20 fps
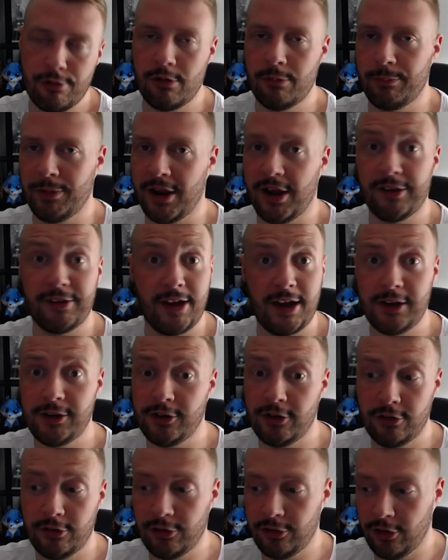because I
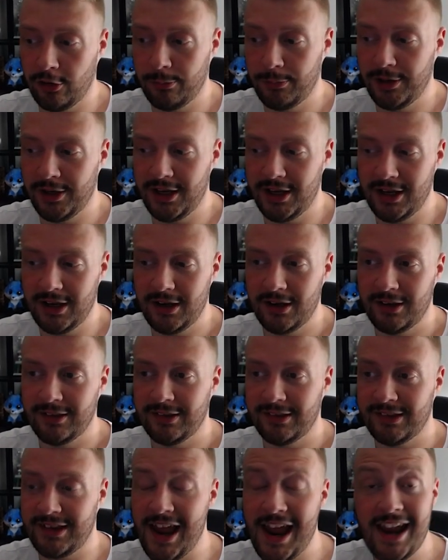don't normally
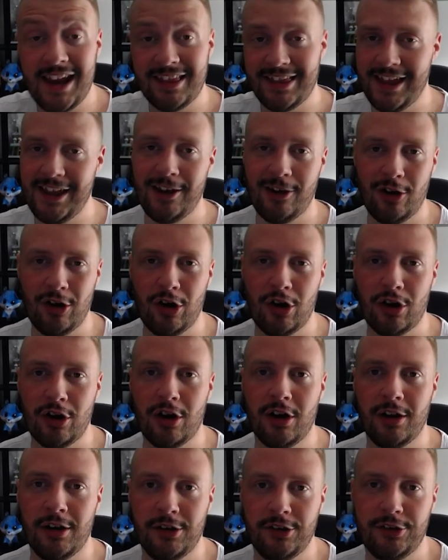take that long
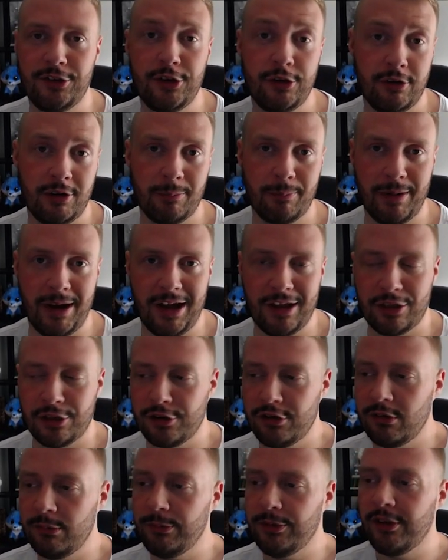on doing
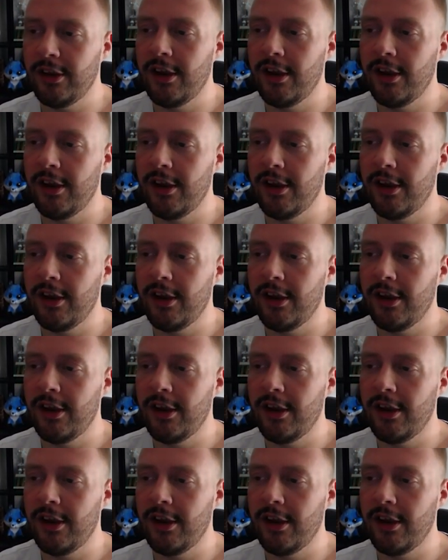bathrooms.